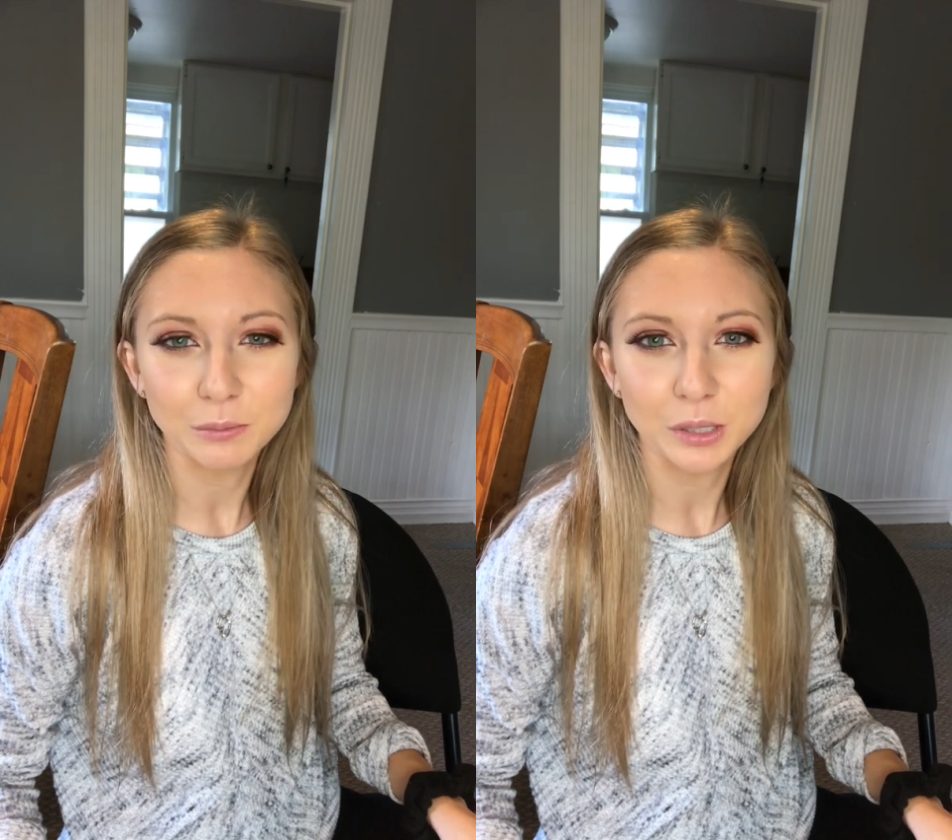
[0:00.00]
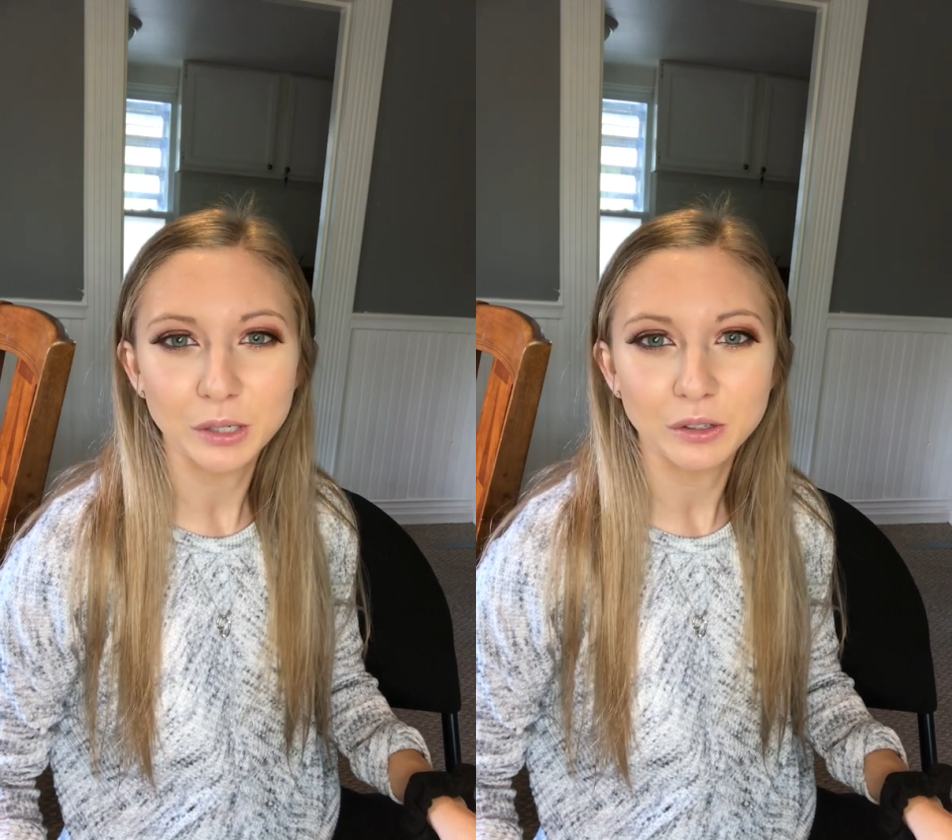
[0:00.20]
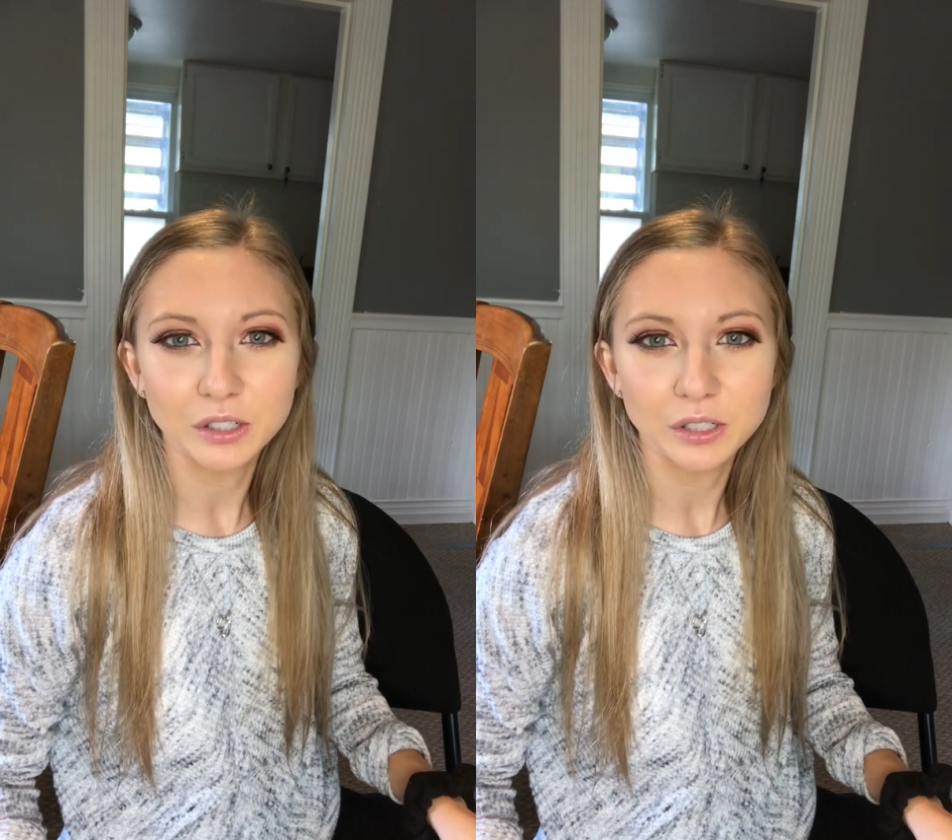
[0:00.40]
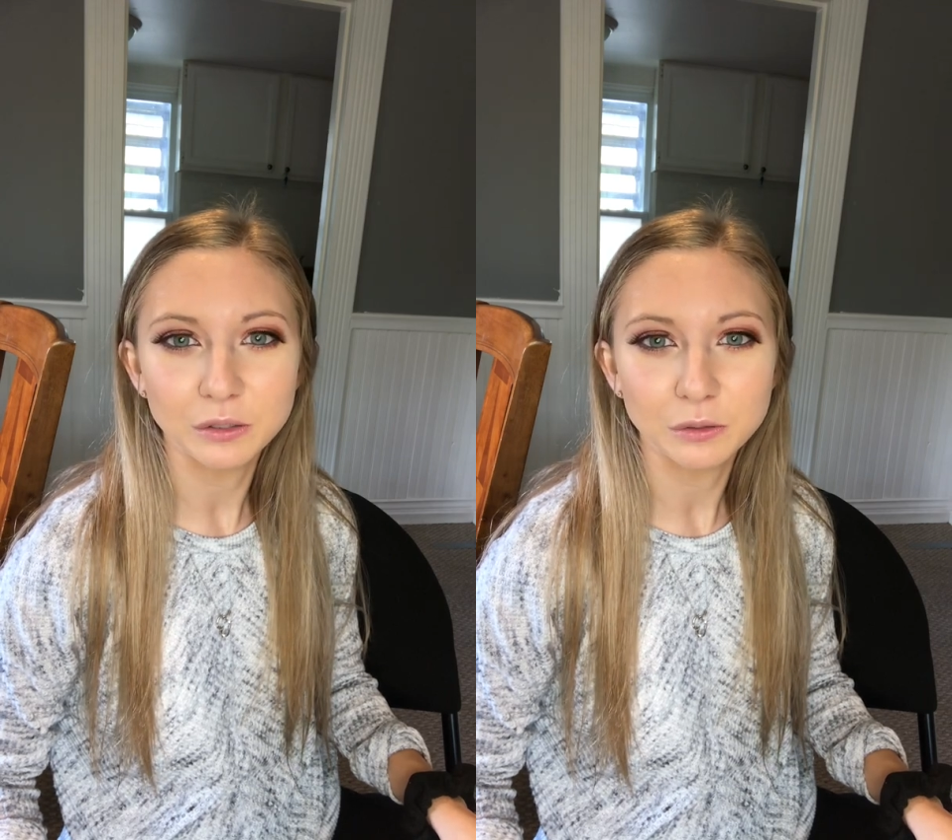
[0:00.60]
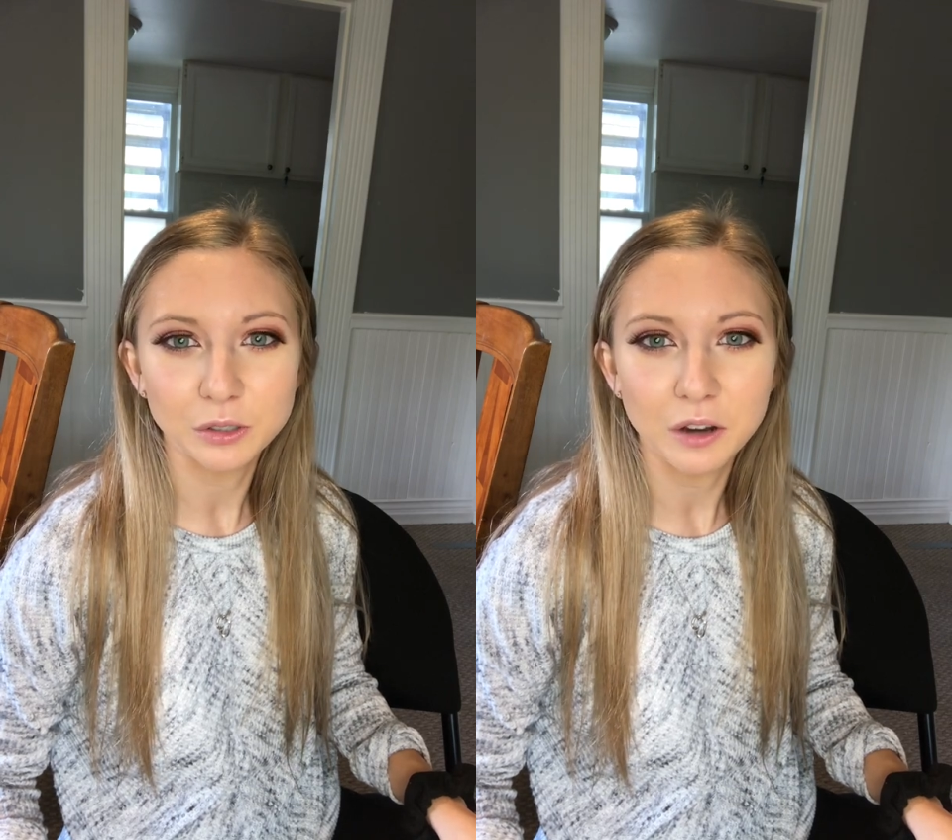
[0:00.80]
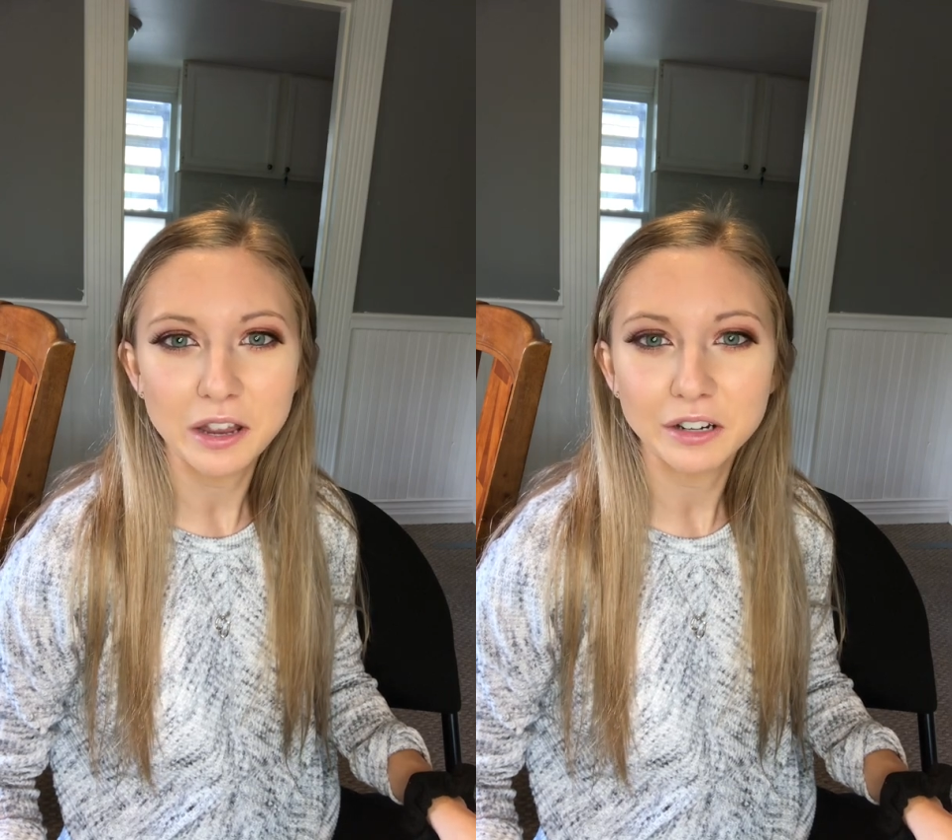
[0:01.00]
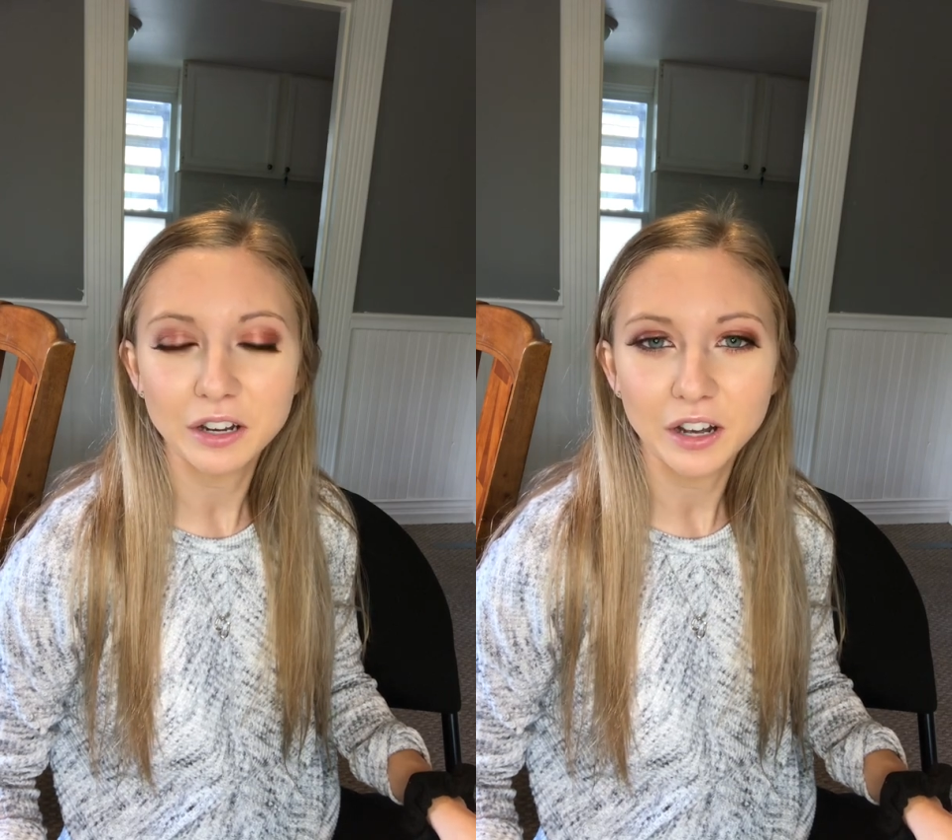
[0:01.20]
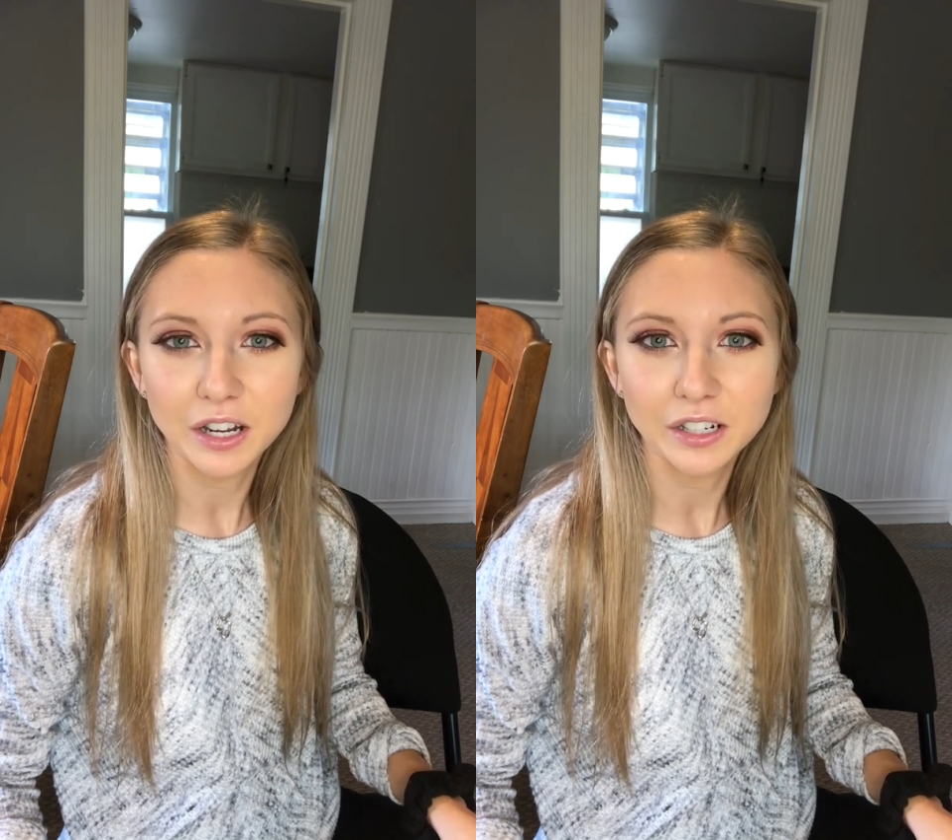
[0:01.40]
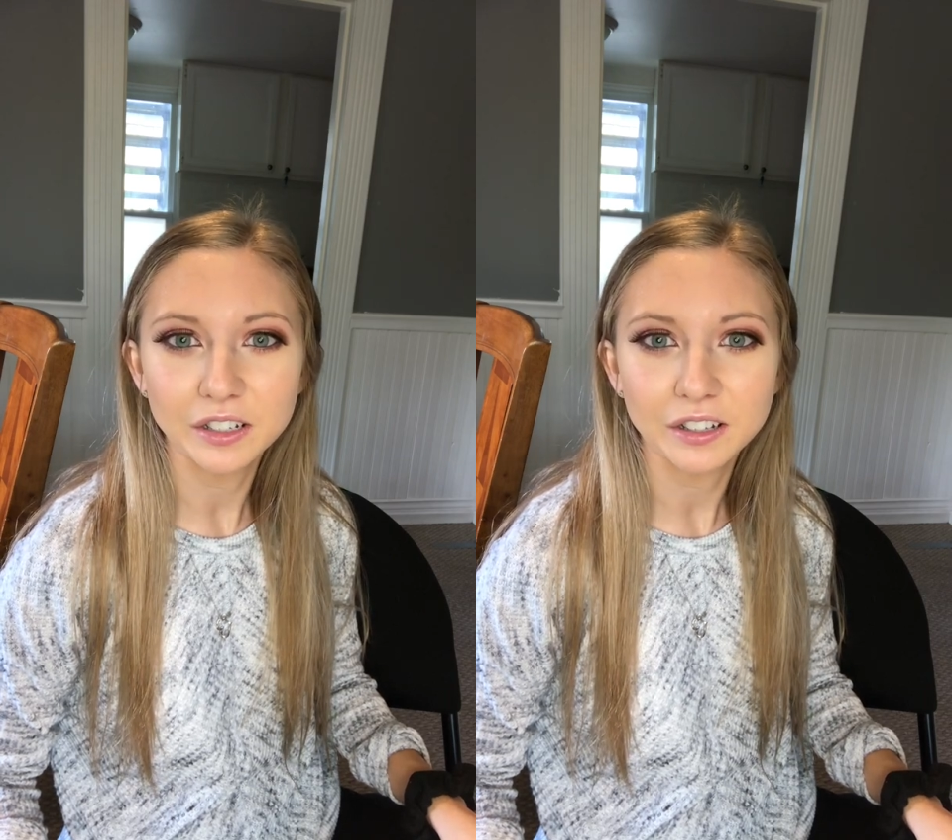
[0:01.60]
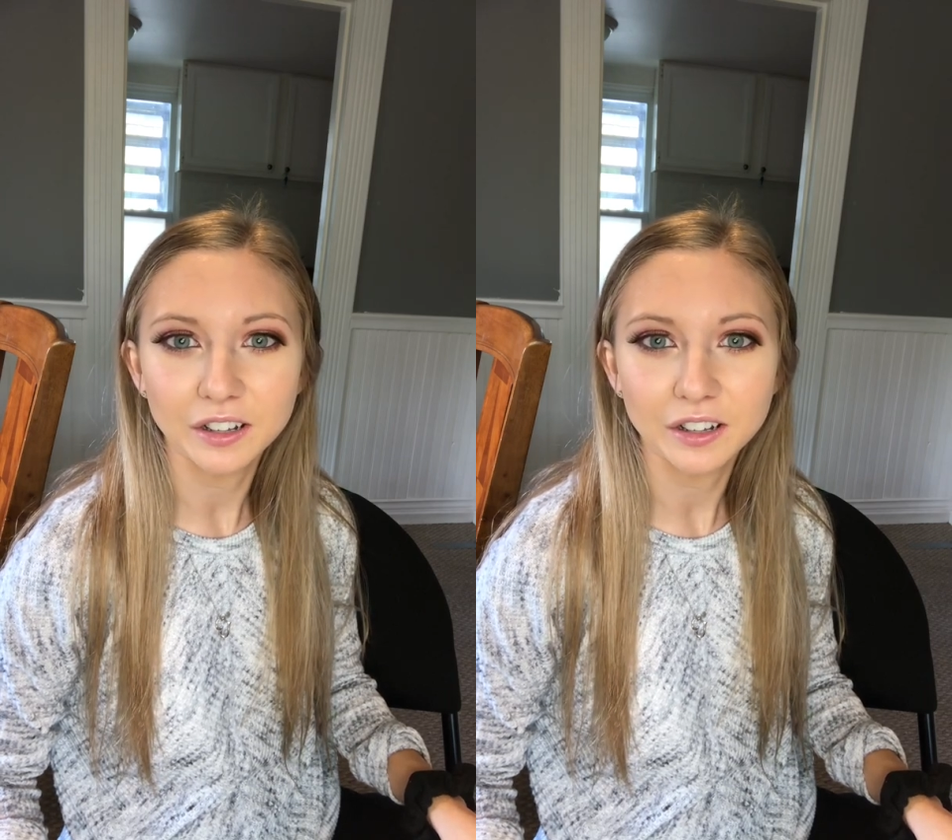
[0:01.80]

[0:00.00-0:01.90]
be able to try and guide